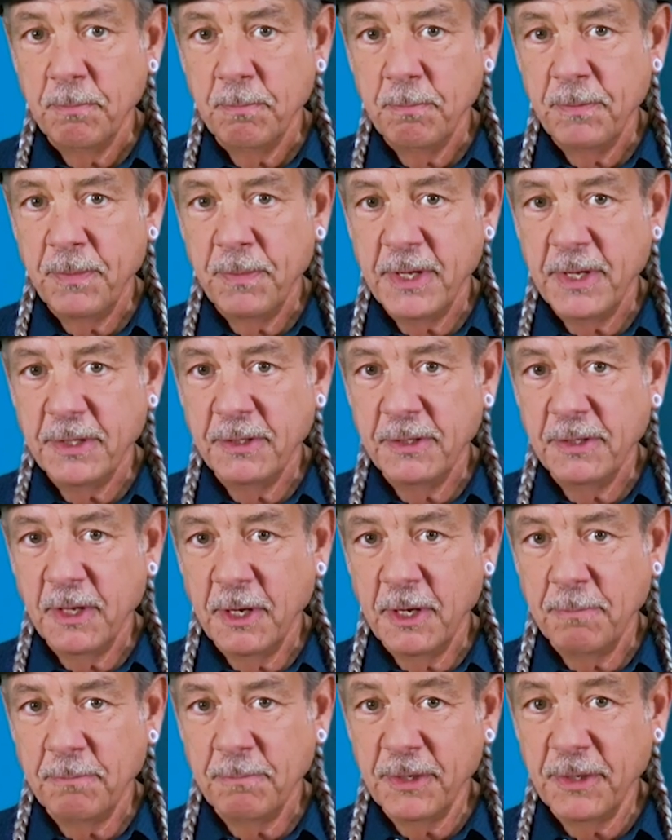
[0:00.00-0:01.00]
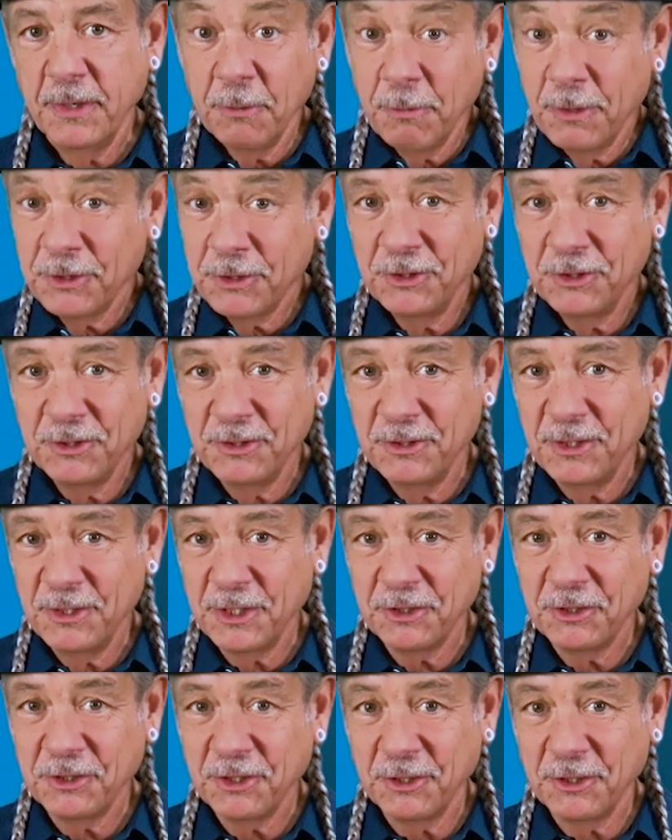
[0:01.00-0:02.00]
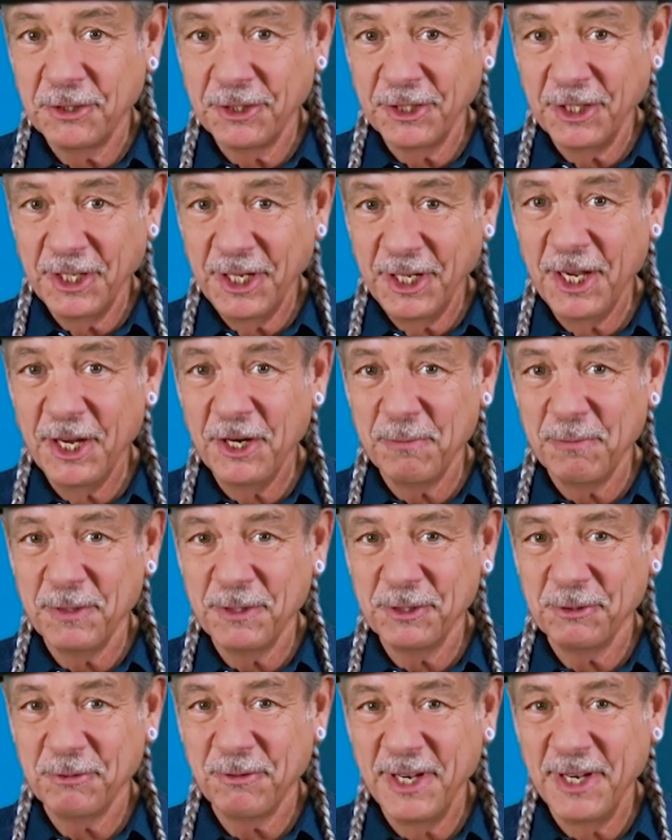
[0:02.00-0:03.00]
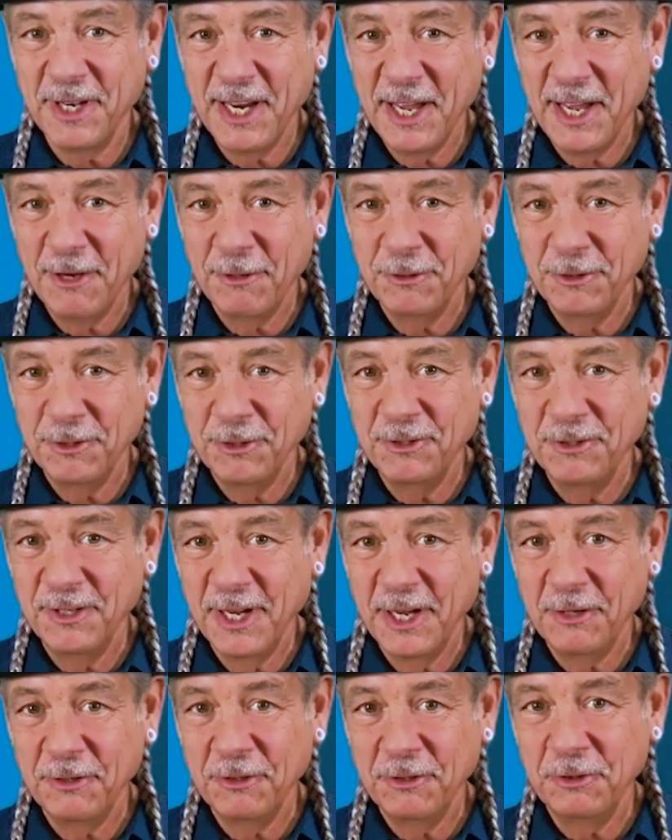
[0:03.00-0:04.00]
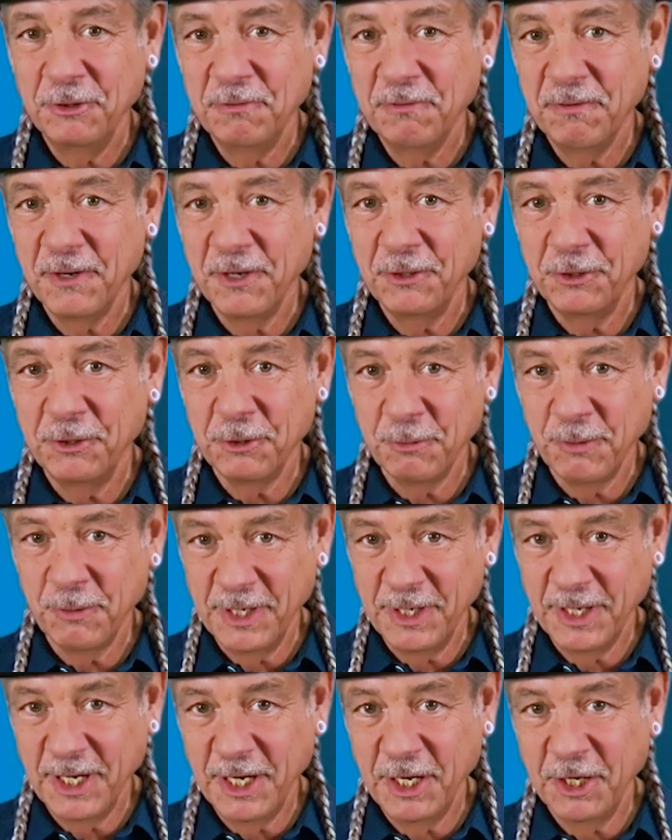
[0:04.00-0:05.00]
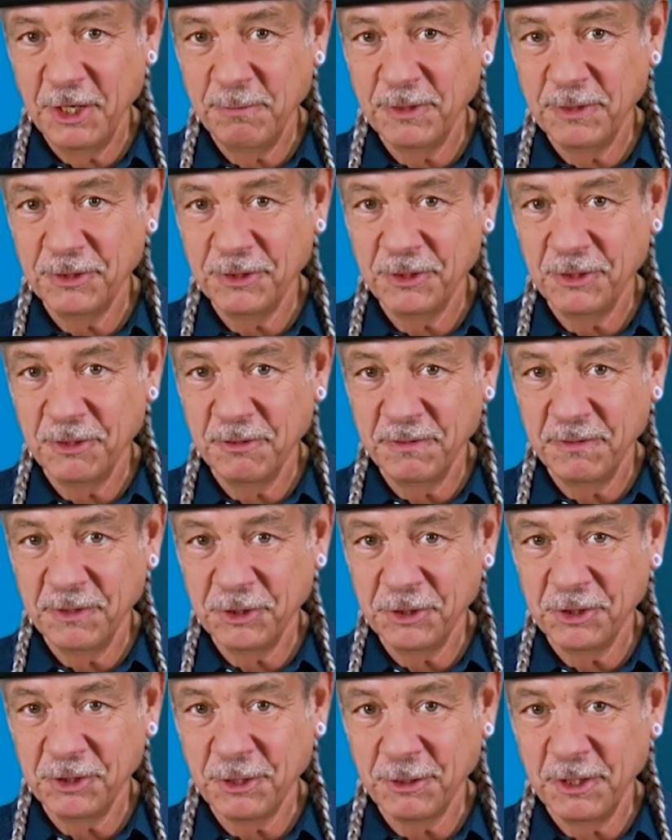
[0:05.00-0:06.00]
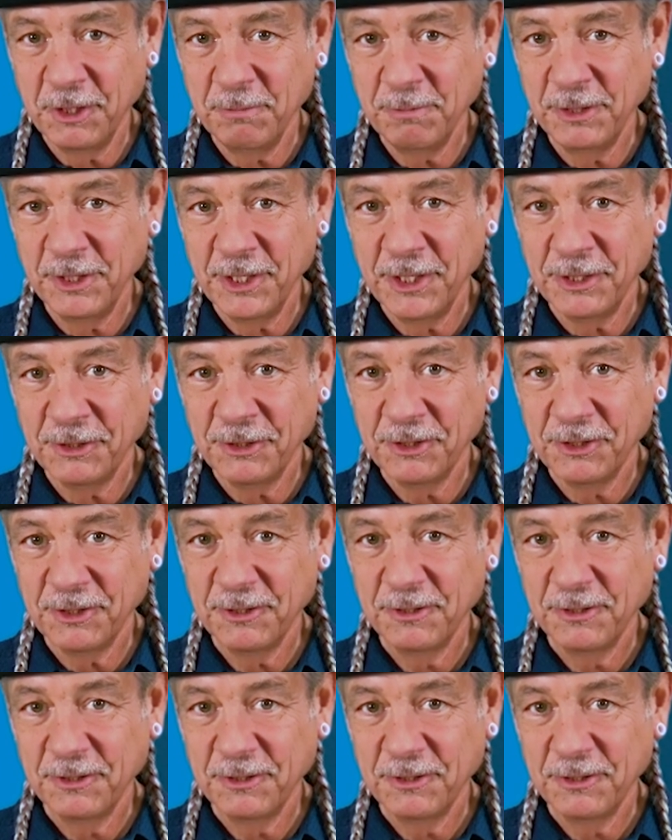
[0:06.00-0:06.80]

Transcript: But it wasn't necessarily cannabis, right? How did you find your way to cannabis and the visionary plants?